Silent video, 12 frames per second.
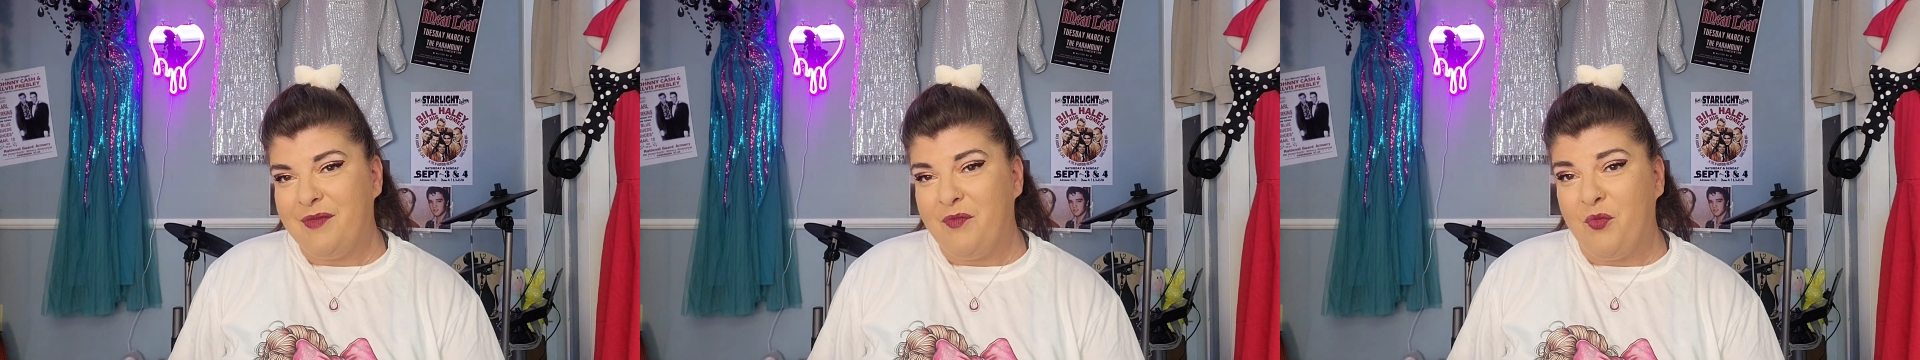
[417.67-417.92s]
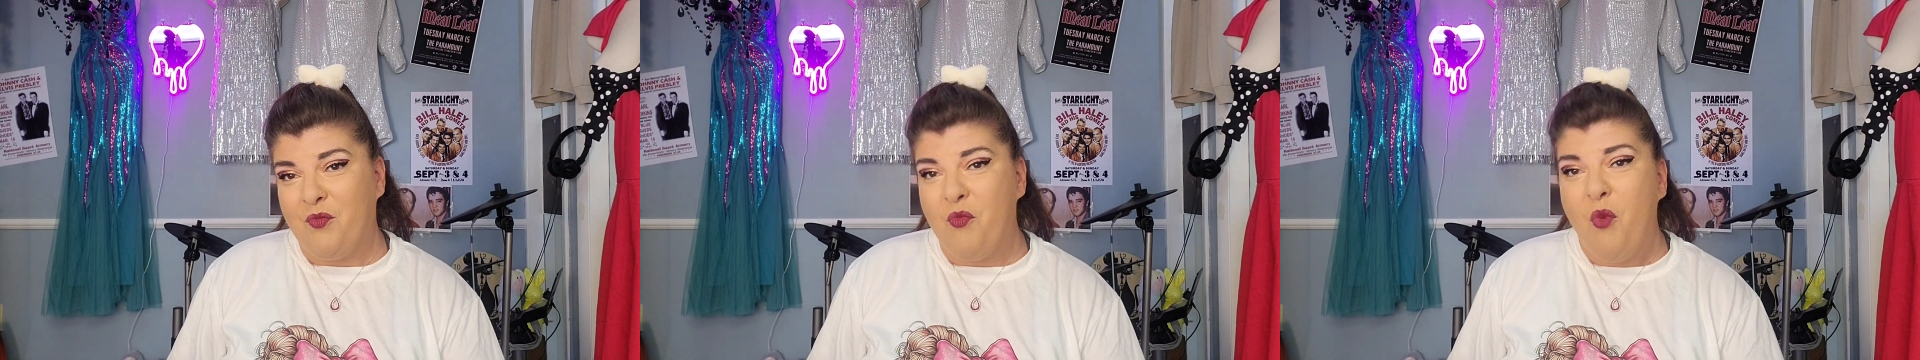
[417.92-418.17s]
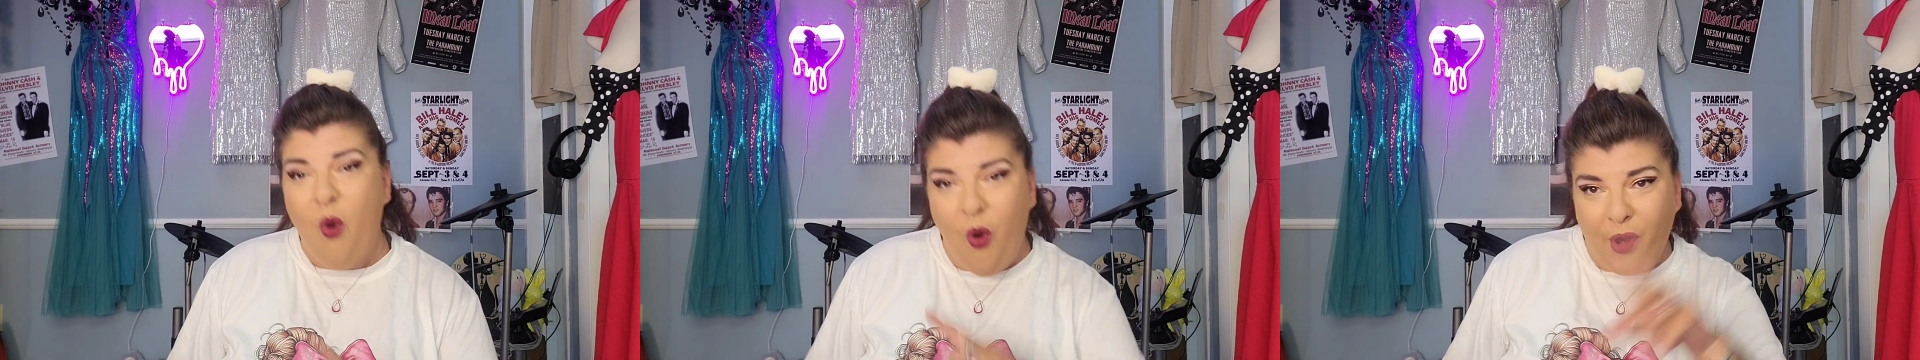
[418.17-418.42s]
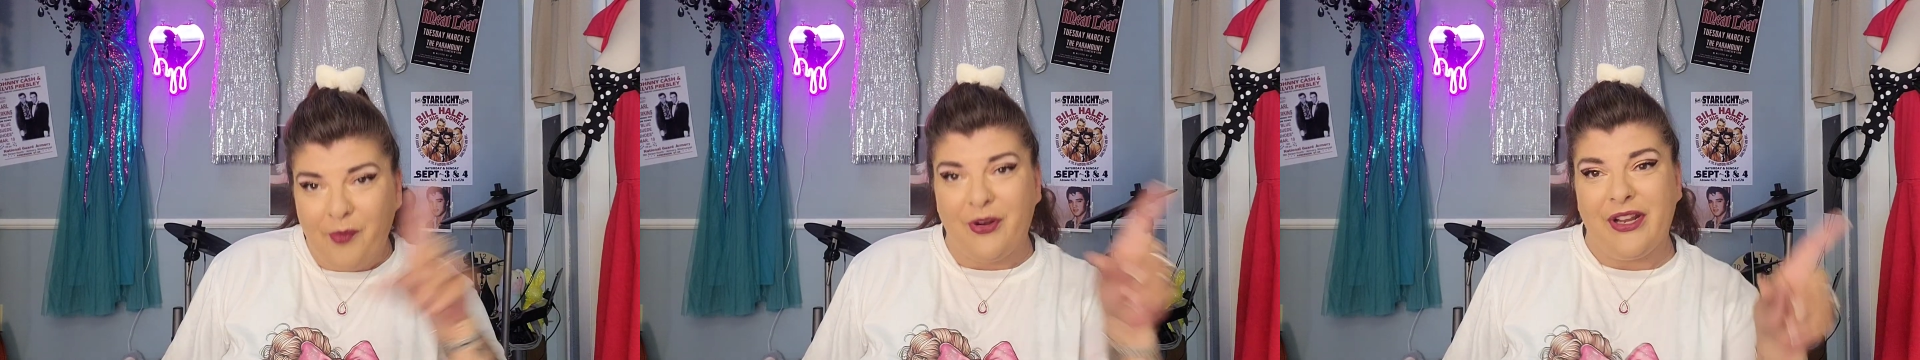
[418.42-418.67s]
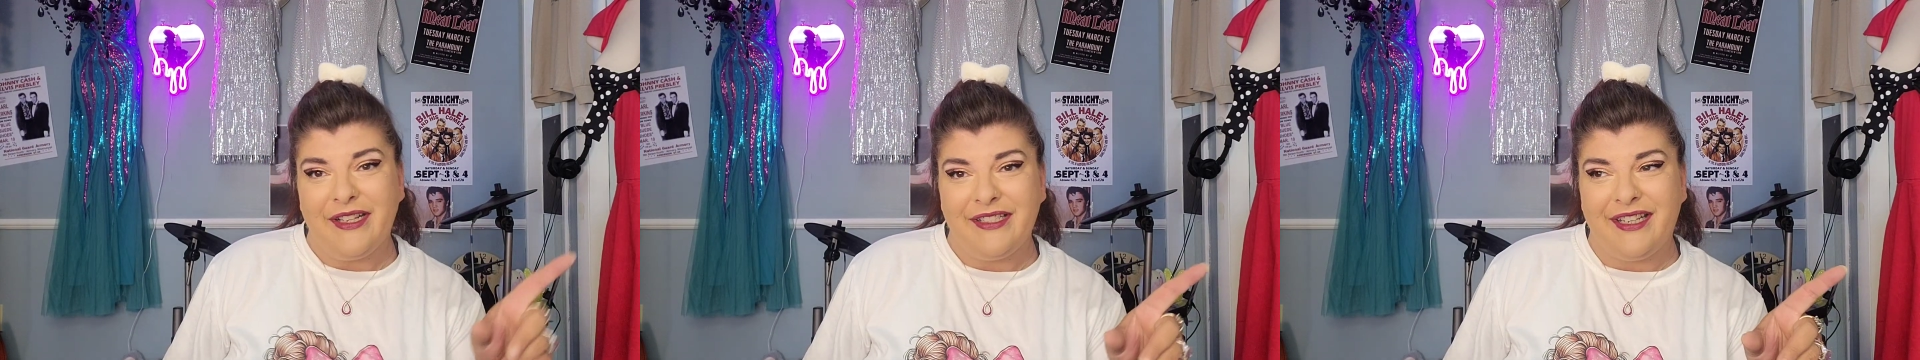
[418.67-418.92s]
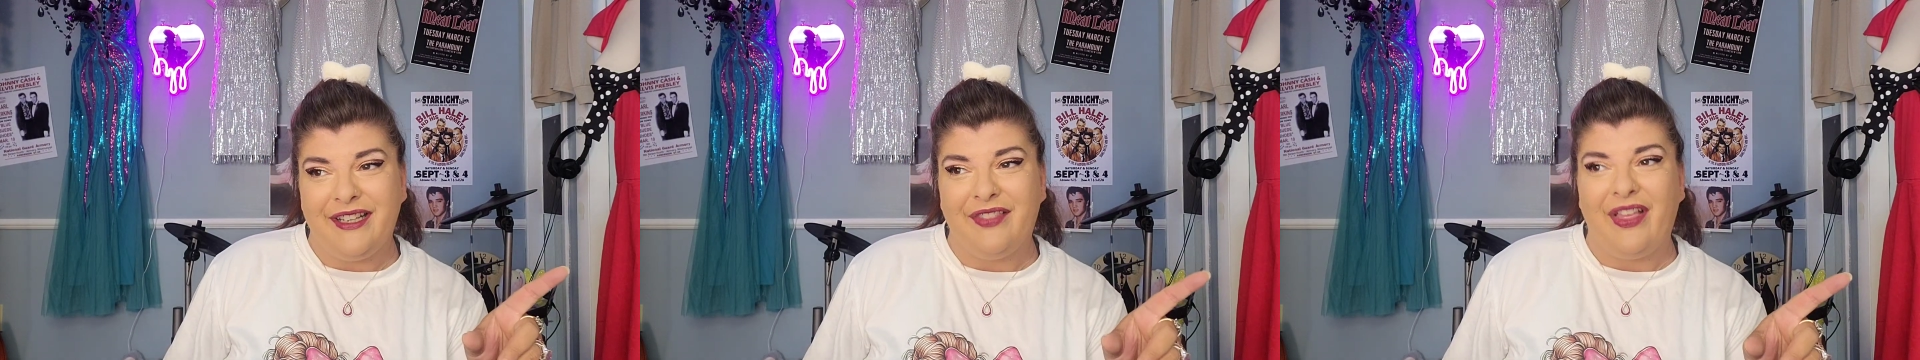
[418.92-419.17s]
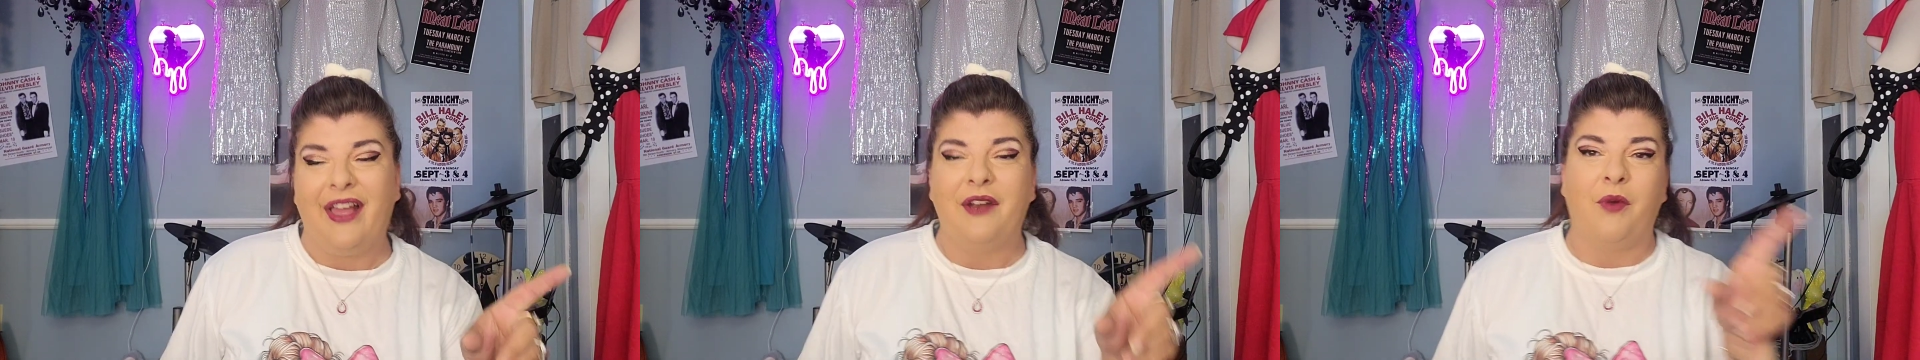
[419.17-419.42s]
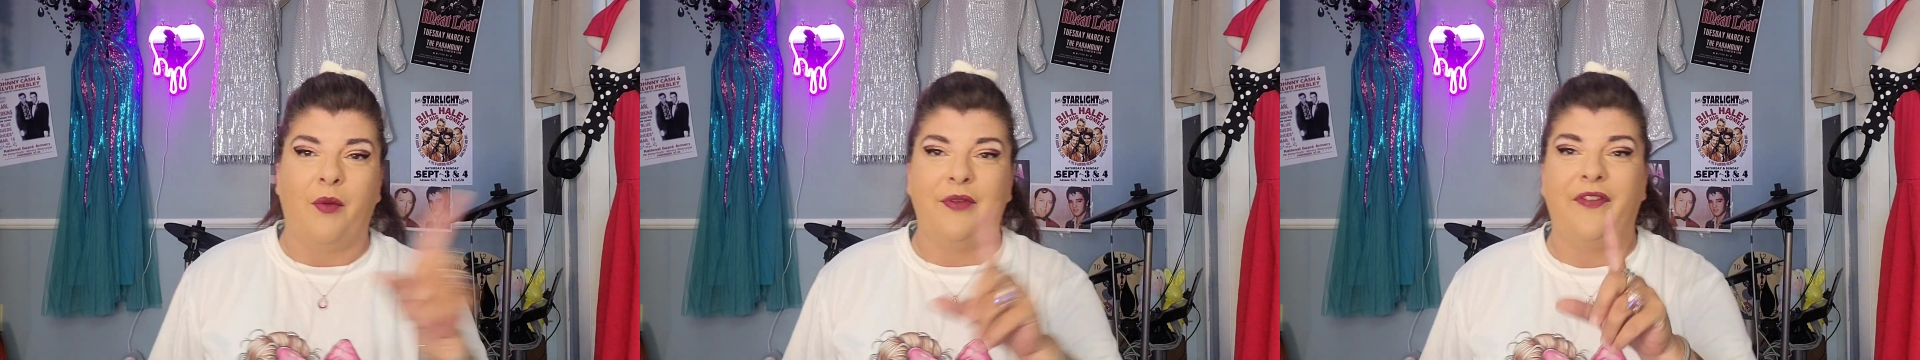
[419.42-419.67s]
more breezy
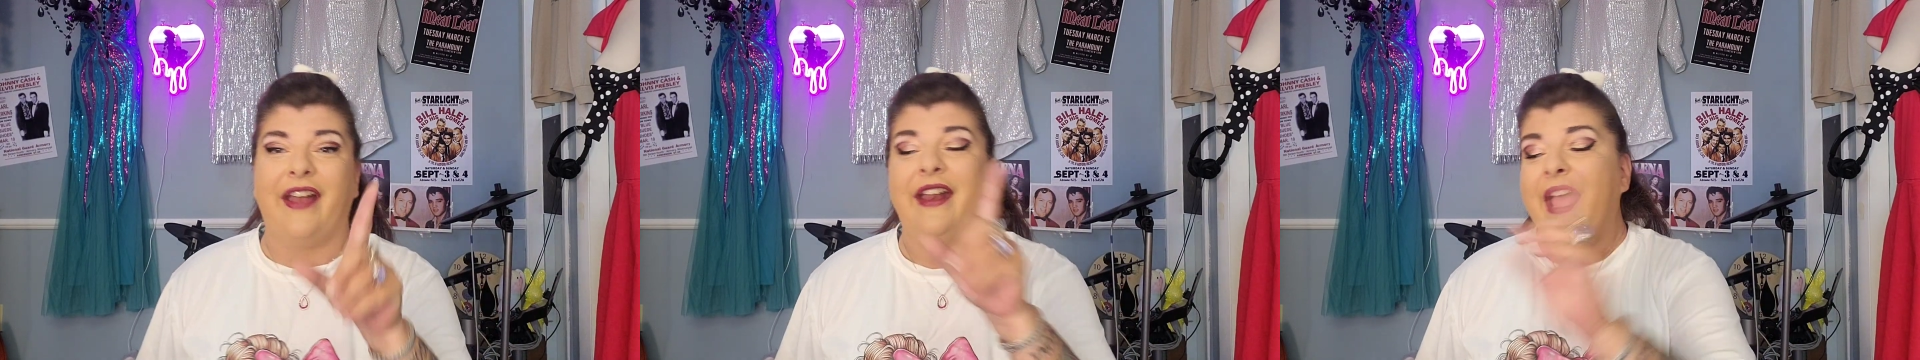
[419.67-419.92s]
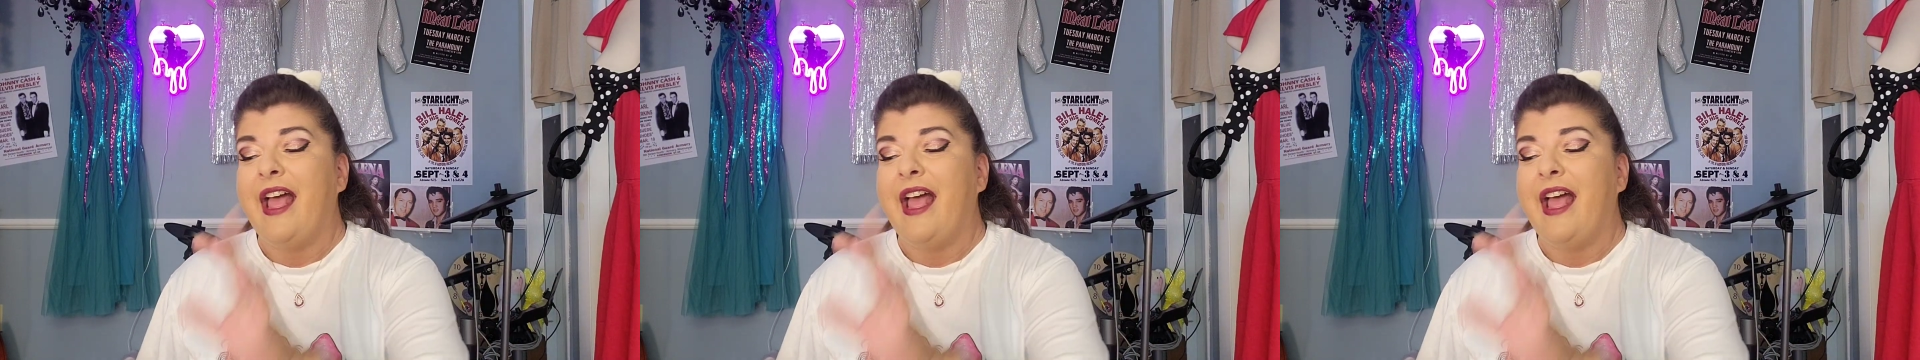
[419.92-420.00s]
than what we've had.